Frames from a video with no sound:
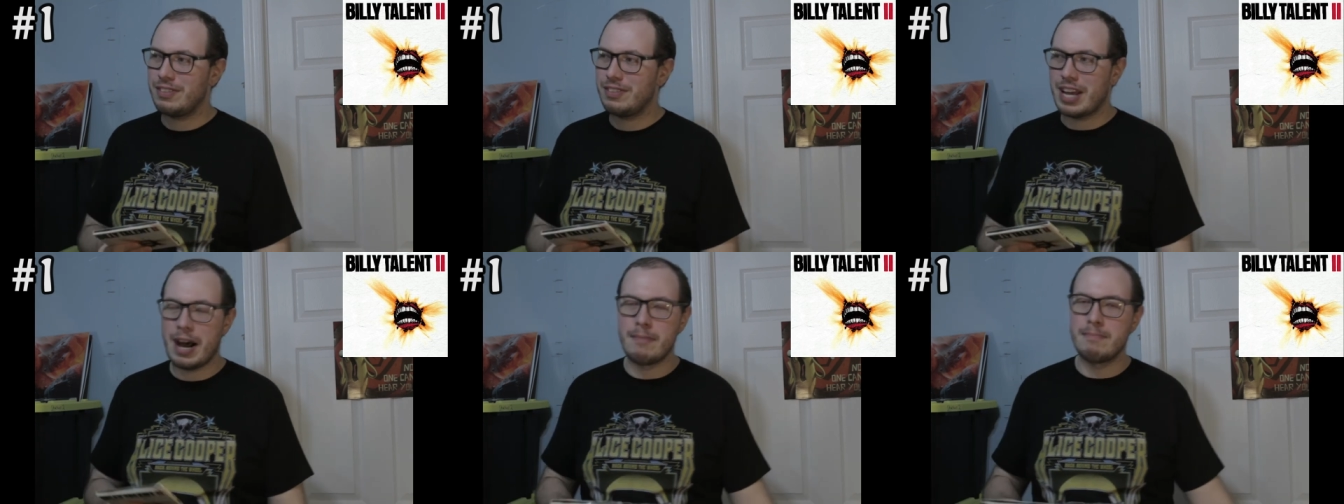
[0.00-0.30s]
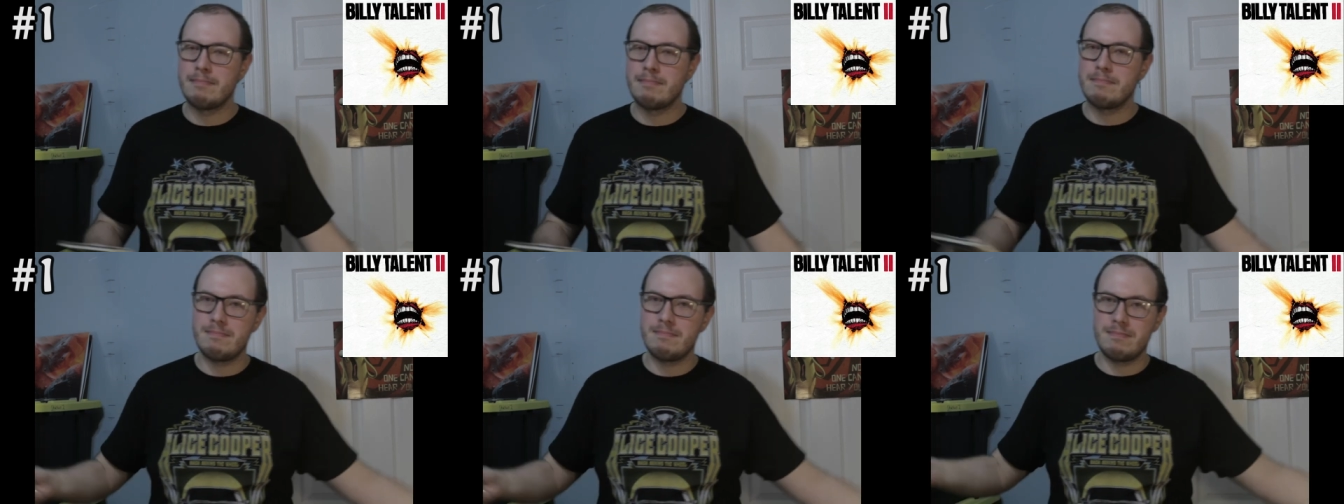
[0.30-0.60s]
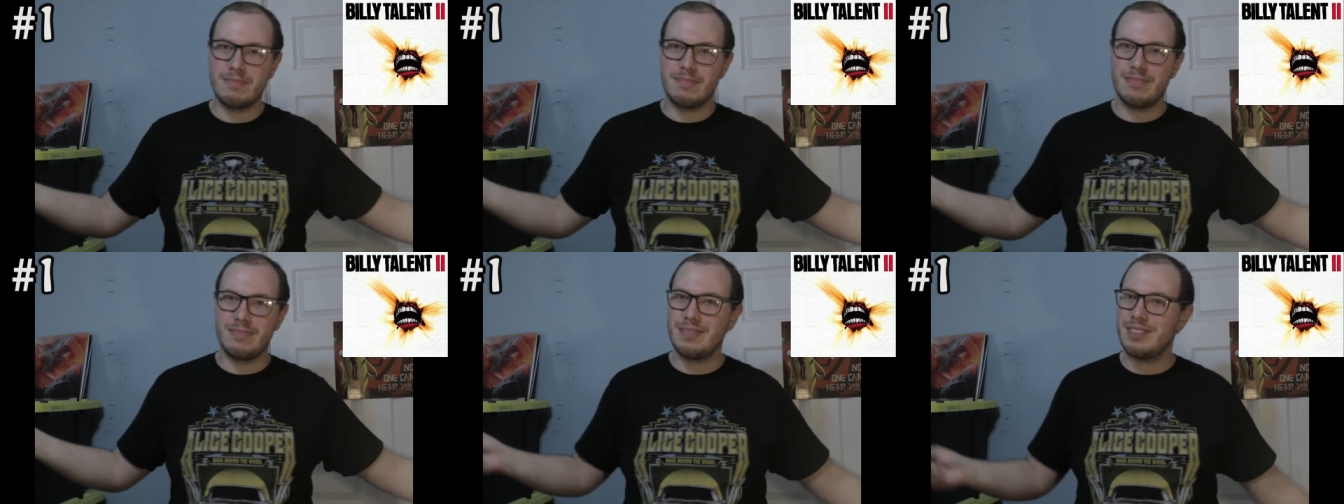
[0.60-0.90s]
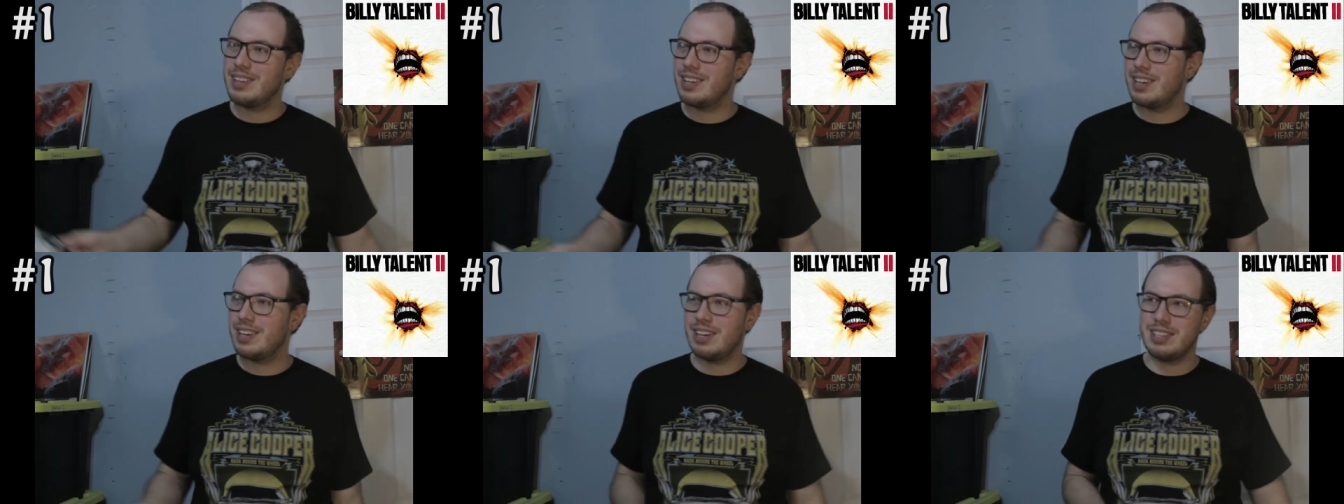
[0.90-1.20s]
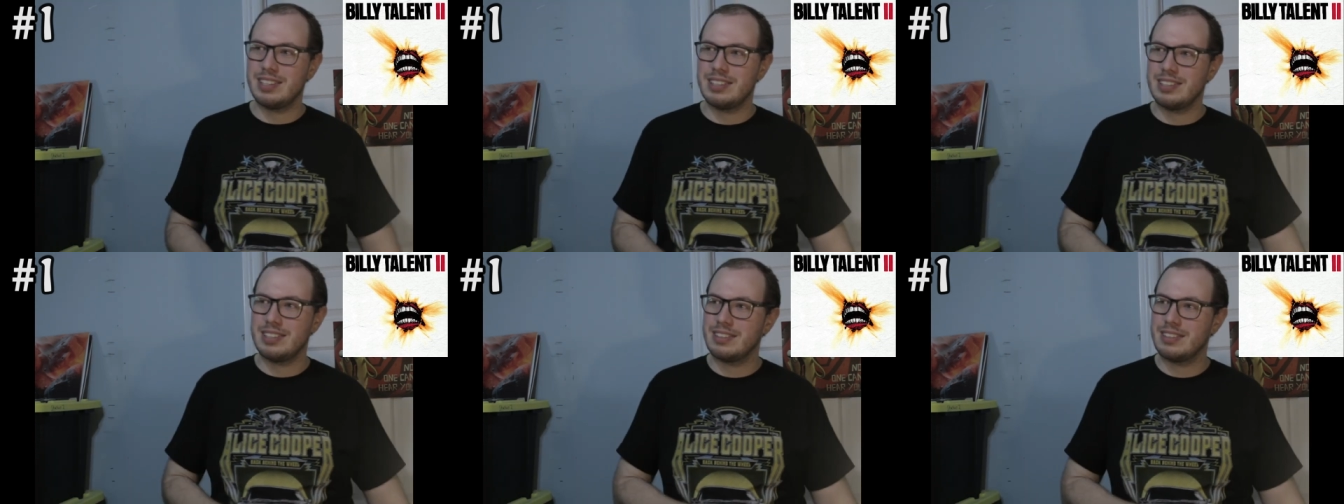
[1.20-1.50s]
um
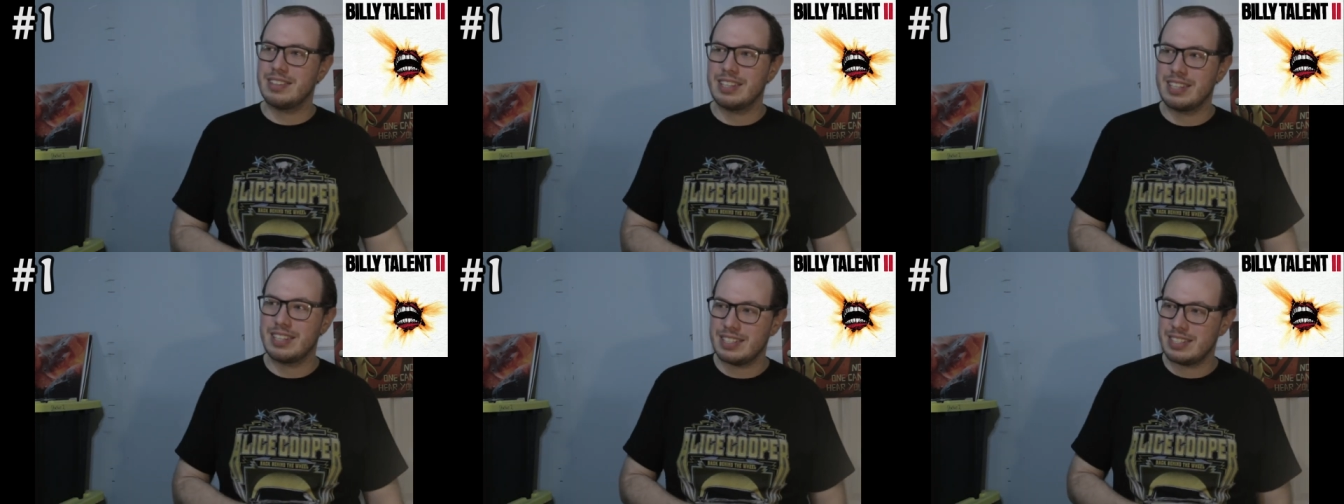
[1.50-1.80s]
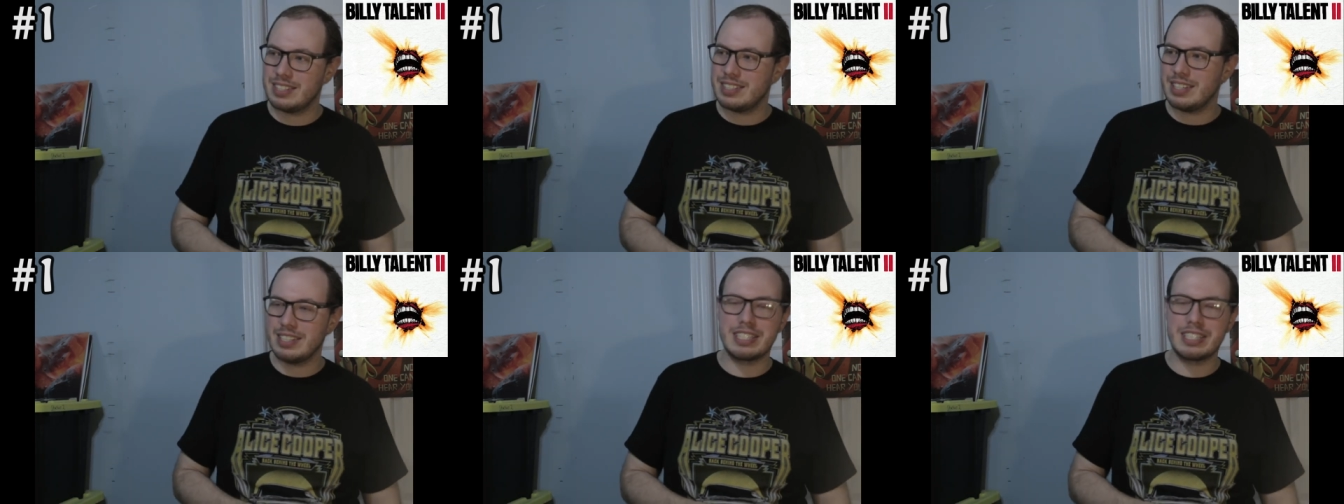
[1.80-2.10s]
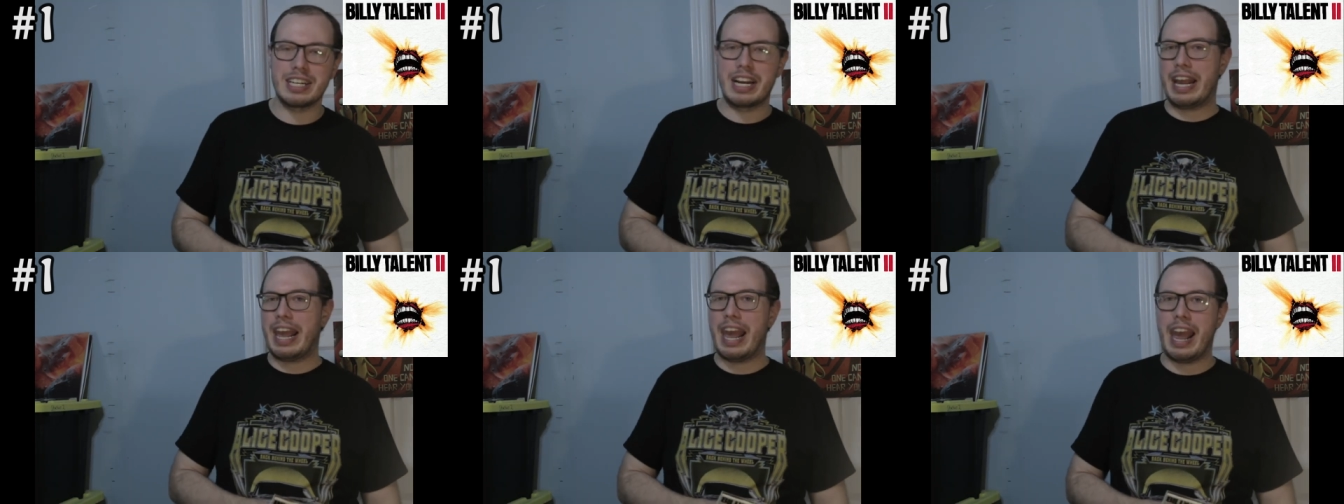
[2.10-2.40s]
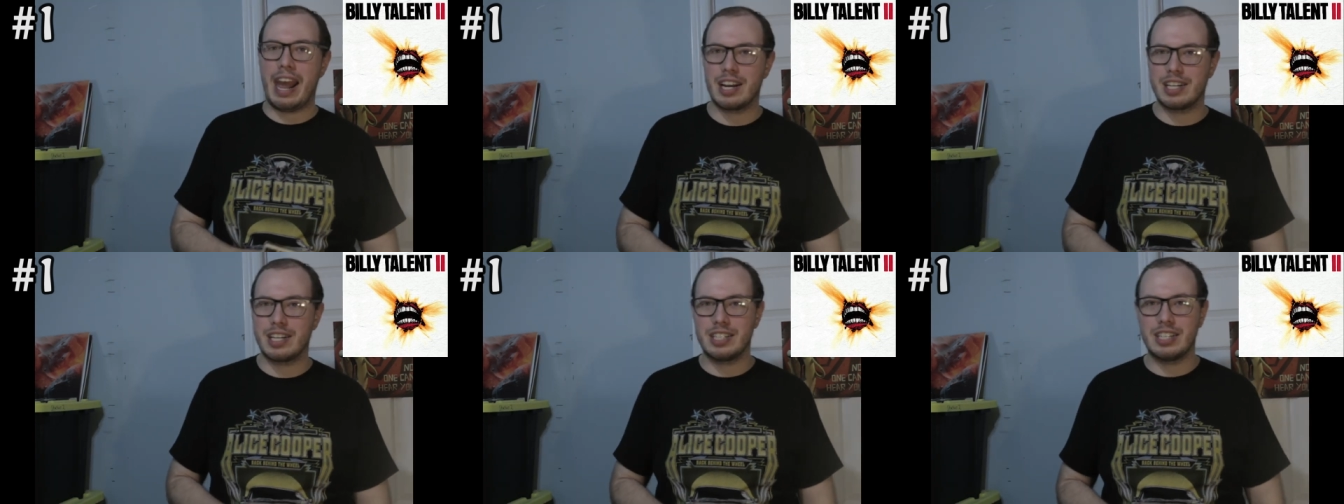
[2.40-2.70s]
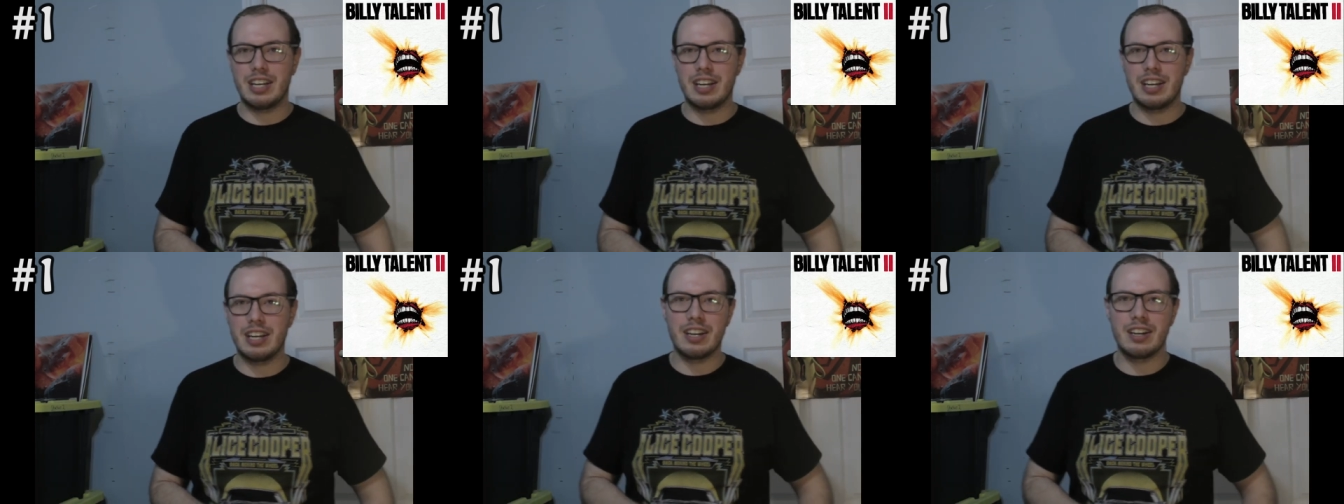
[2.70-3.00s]
such a catchy
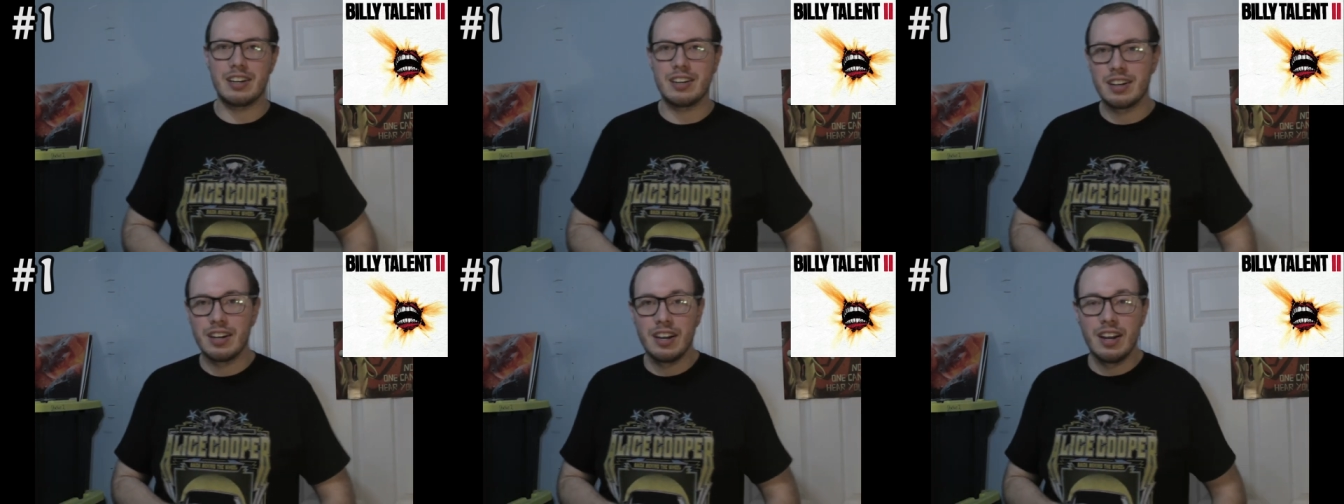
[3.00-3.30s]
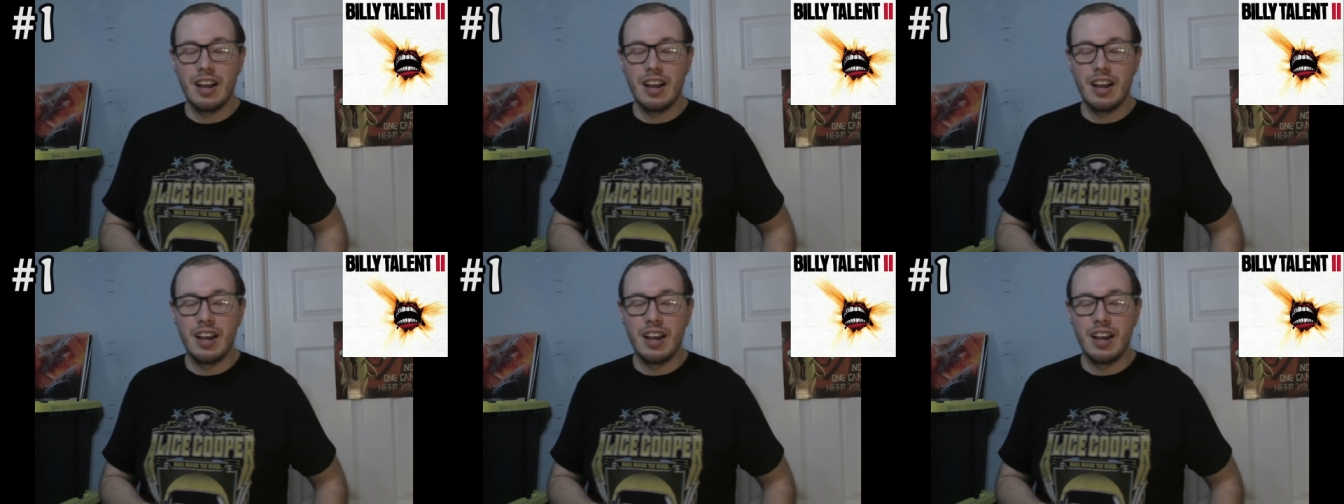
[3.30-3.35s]
hit.